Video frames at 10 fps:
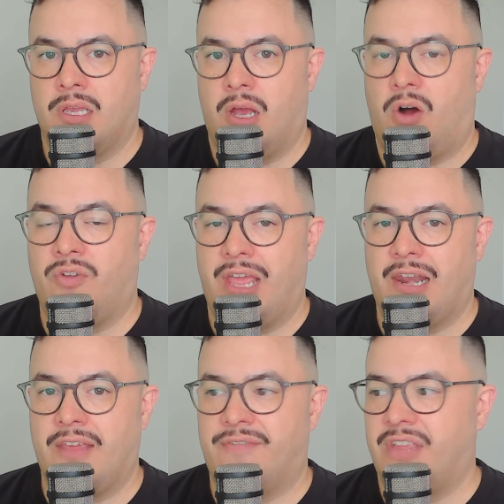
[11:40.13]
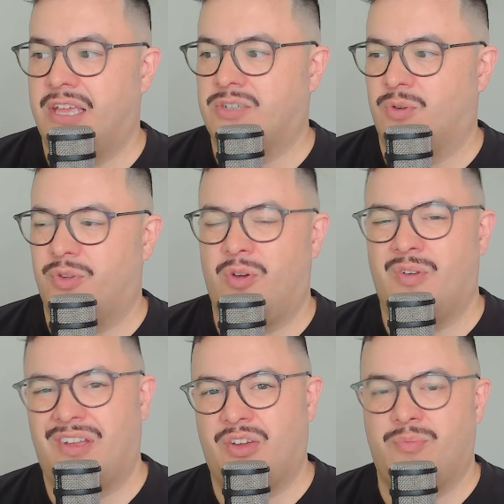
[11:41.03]
on that left edge, although
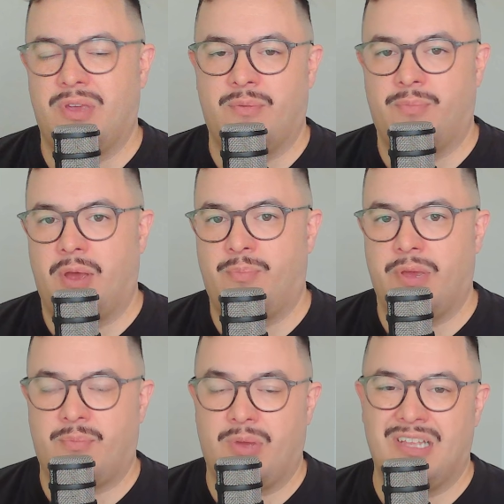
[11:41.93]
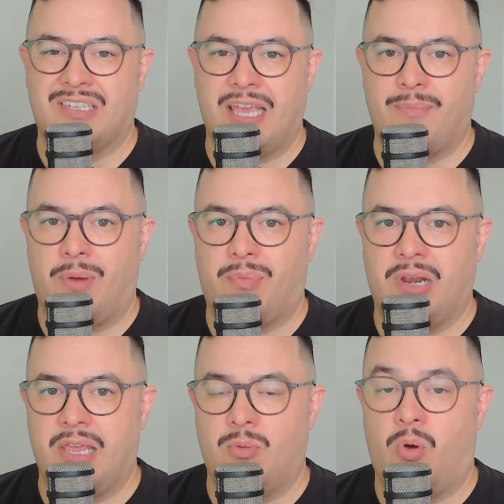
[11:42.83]
it could be a pick, but you'd say
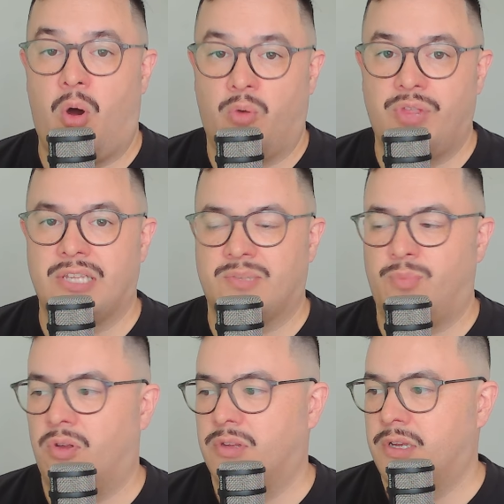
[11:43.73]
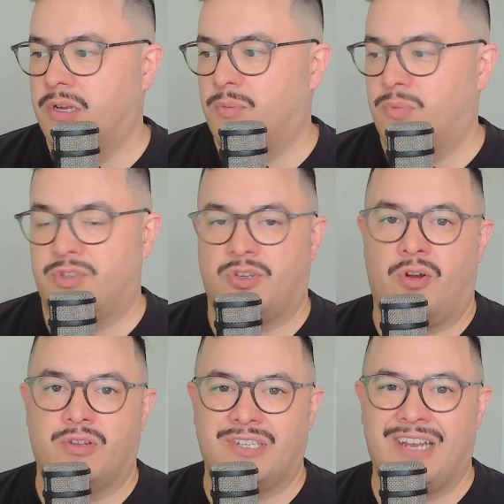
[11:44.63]
Papali'i will hold that spot with
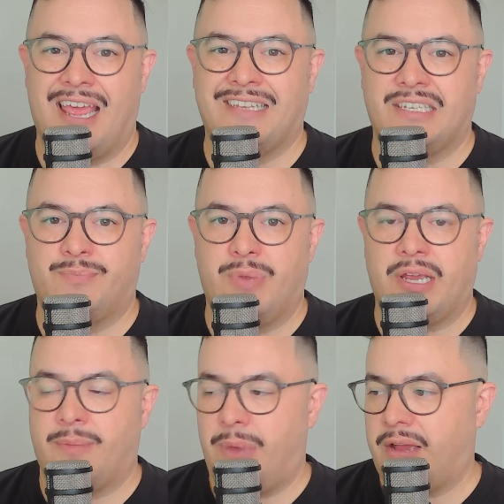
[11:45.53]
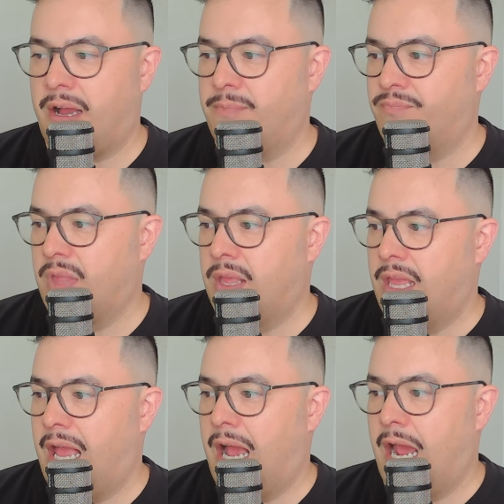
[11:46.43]
Sorensen as his backup.
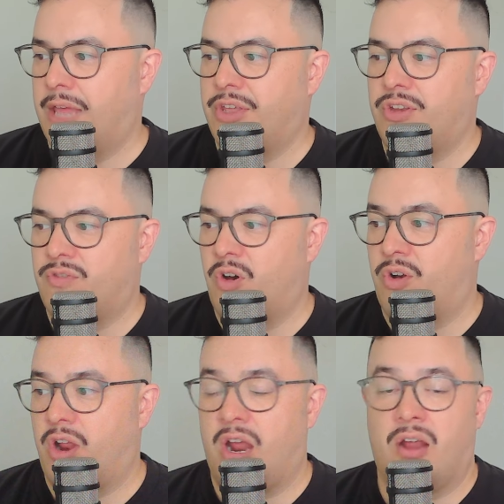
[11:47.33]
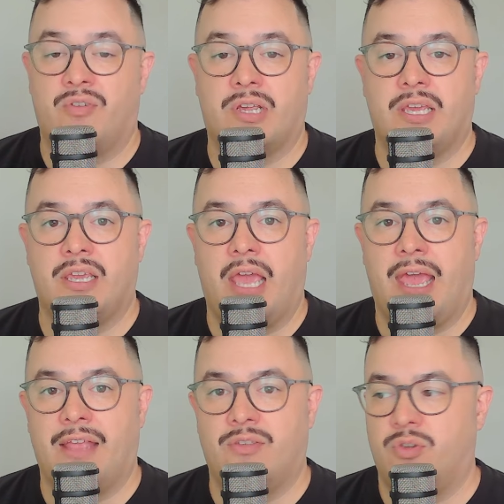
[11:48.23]
And then you've got Ricky
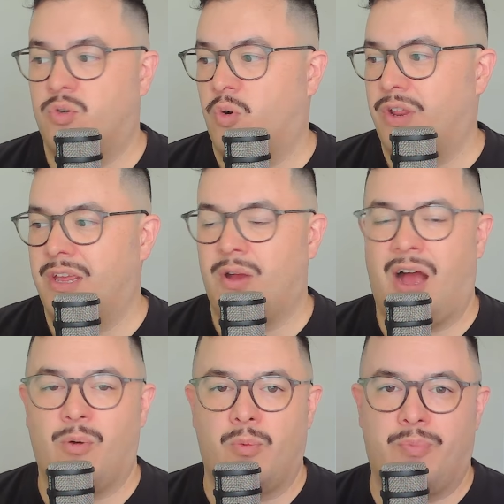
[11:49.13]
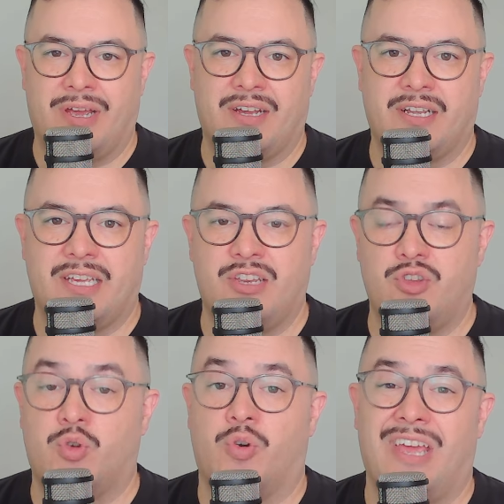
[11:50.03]
and Nikoda. I would pick Ricky.
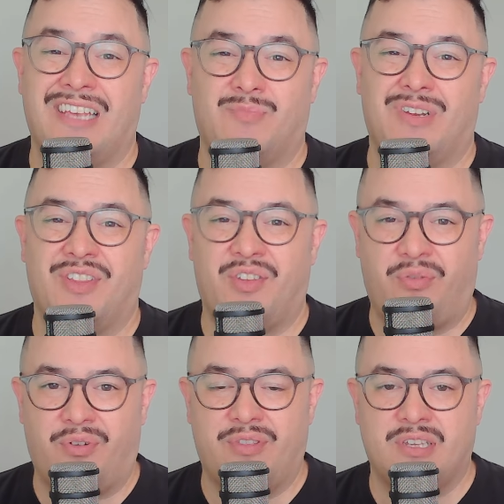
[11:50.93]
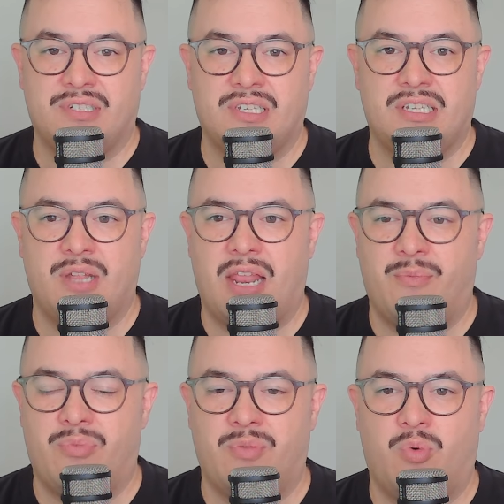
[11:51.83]
Nikoda has been indifferent this season, had a
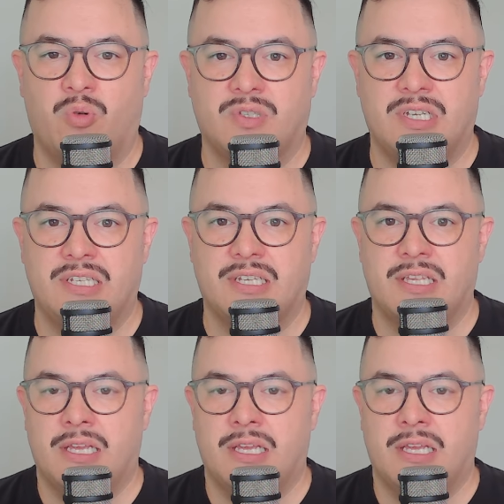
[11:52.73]
pretty poor season,